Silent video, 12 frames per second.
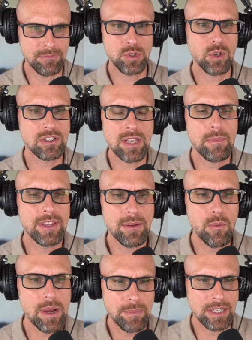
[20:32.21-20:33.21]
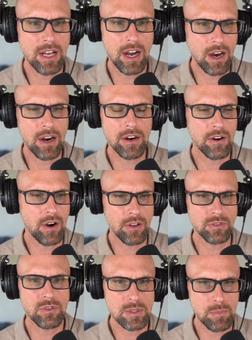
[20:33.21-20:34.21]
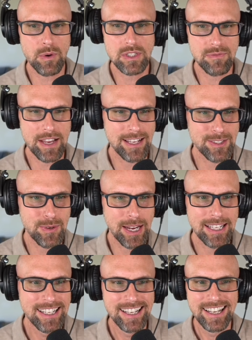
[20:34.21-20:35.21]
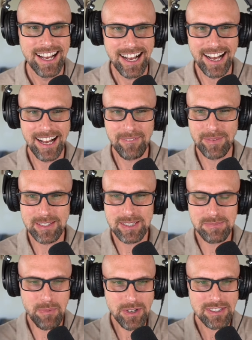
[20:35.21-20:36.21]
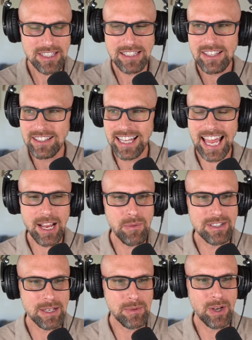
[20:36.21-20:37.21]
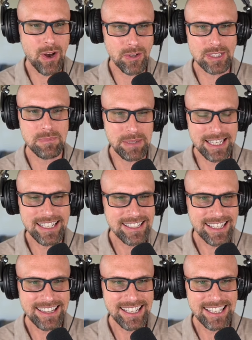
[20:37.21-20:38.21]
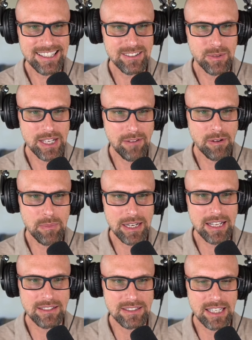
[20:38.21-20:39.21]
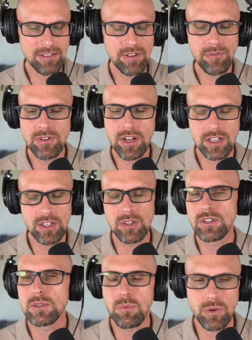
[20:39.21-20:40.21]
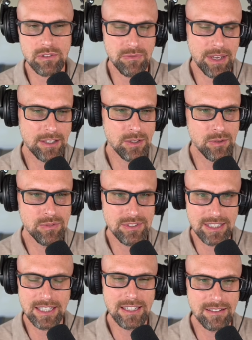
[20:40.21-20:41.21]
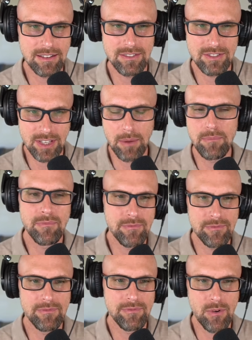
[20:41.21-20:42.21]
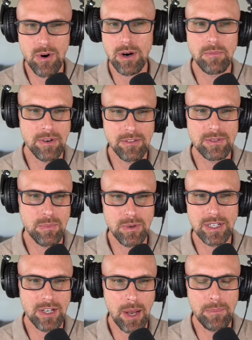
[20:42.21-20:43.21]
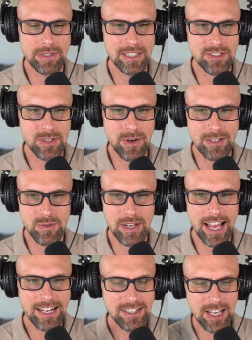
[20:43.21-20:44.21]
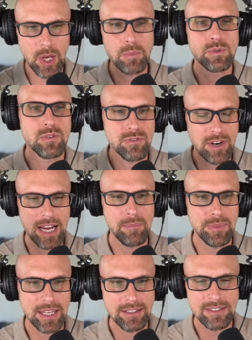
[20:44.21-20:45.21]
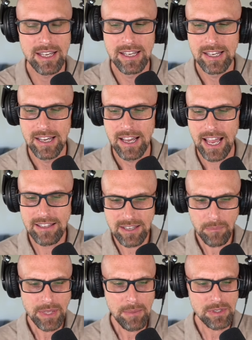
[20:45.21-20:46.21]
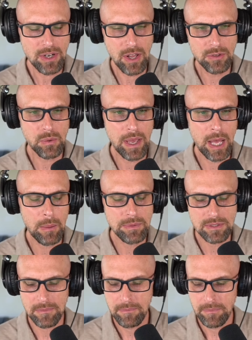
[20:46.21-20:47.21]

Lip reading: sure some of the women are also sports fans, right? But sports, it's a language that we all speak. I think everybody is, even if you're not a huge sports fan, you've seen some form of sporting competition, right? So it actually helps you frame things, and sometimes it also helps